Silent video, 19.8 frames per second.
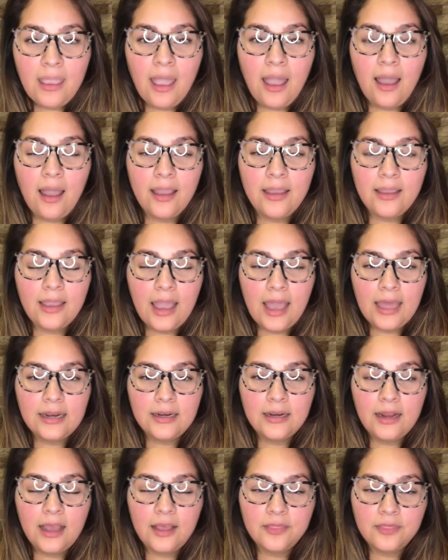I had
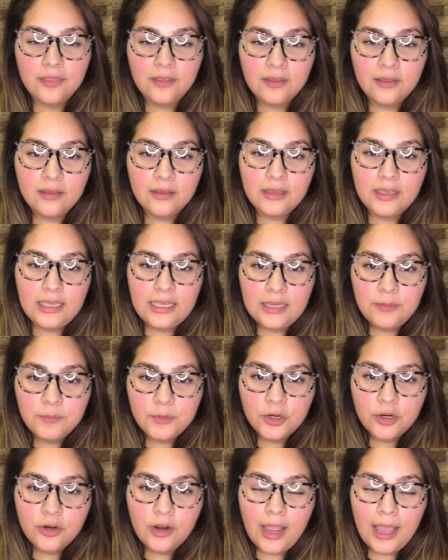it at the Hebner